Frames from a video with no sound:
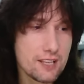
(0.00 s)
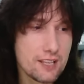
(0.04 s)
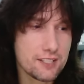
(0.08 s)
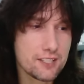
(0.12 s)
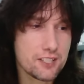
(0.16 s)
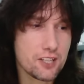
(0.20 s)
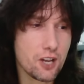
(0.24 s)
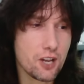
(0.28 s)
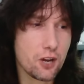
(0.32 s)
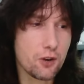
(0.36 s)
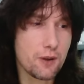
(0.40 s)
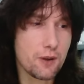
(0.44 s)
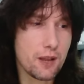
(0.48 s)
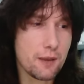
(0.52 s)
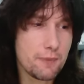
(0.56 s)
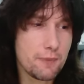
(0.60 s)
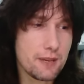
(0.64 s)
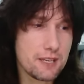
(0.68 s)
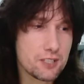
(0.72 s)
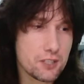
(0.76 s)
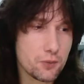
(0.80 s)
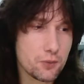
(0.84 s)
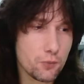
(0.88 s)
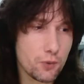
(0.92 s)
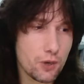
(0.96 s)
So it
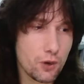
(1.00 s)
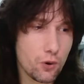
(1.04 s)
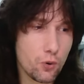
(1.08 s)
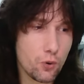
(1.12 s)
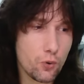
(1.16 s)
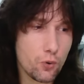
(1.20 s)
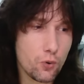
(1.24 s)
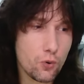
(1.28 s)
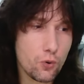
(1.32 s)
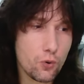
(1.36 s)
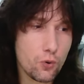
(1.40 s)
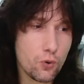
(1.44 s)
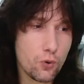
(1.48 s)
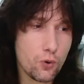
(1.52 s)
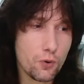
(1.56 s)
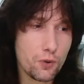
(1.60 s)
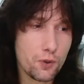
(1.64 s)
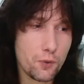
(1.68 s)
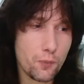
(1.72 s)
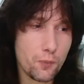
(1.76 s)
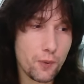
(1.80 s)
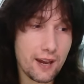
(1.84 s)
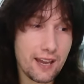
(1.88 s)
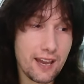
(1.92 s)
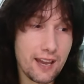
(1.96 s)
means that we're all
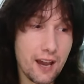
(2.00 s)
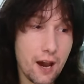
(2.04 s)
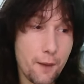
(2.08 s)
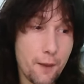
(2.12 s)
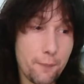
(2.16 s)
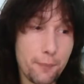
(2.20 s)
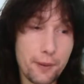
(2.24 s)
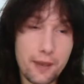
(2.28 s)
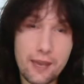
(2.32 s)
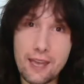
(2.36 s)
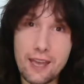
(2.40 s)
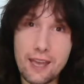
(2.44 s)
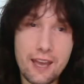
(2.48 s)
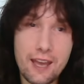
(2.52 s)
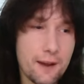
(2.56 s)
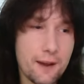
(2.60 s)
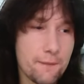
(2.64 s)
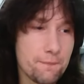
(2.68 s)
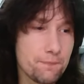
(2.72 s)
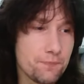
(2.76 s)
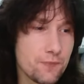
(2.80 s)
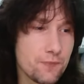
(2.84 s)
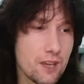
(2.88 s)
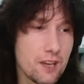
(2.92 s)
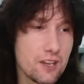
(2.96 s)
the way up
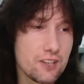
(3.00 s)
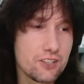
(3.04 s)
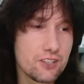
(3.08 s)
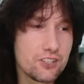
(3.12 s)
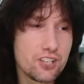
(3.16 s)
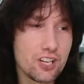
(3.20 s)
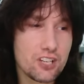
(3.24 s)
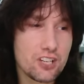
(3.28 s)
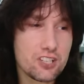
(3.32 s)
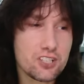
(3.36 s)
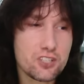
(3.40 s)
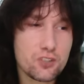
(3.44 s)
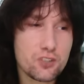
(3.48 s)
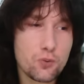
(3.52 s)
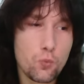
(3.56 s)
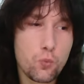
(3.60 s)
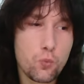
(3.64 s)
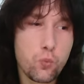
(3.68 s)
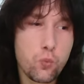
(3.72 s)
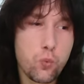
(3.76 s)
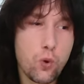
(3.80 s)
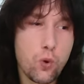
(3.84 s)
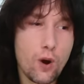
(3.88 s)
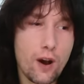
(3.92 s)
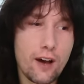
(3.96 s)
here, just
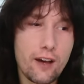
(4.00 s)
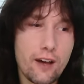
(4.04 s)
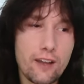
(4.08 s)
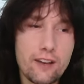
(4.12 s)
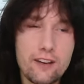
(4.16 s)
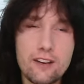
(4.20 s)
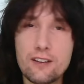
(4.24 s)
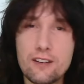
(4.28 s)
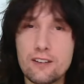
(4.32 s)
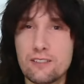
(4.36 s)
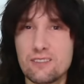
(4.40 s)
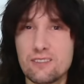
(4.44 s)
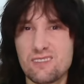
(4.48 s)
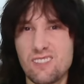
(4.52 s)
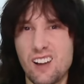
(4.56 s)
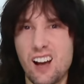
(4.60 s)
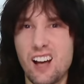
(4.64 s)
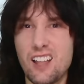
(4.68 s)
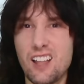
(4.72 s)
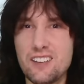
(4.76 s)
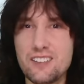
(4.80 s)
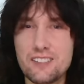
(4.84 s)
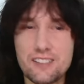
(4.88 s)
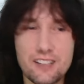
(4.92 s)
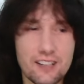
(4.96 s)
1
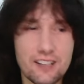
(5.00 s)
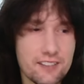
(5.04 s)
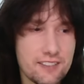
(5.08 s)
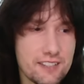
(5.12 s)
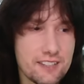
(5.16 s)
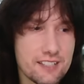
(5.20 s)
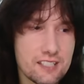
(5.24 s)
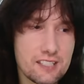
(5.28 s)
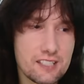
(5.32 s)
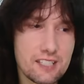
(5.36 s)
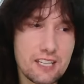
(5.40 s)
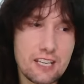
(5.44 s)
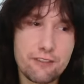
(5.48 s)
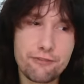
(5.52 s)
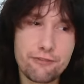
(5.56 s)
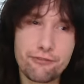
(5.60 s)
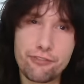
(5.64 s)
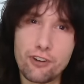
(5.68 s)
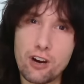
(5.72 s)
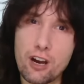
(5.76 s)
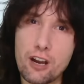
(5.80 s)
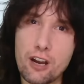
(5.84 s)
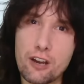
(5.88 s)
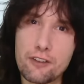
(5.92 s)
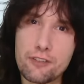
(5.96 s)
under the
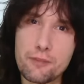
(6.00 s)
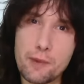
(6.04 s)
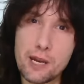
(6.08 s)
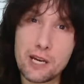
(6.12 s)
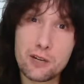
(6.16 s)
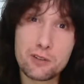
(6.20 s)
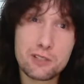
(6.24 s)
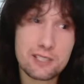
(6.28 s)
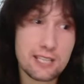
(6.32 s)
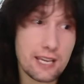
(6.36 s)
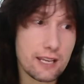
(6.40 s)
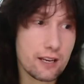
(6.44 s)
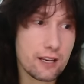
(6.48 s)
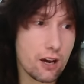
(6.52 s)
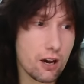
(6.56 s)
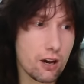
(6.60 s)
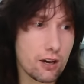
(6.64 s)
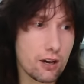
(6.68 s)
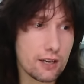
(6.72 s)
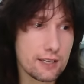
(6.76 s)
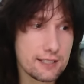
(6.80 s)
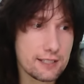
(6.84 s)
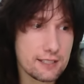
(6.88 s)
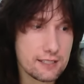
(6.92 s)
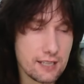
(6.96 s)
C5, the male tenor
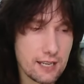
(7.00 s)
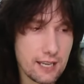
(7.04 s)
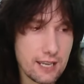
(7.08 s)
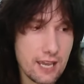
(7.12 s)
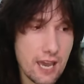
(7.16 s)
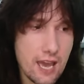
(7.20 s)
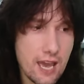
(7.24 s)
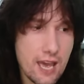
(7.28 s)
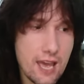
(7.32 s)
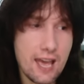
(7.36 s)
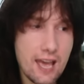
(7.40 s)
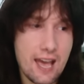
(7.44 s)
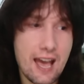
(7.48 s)
high C.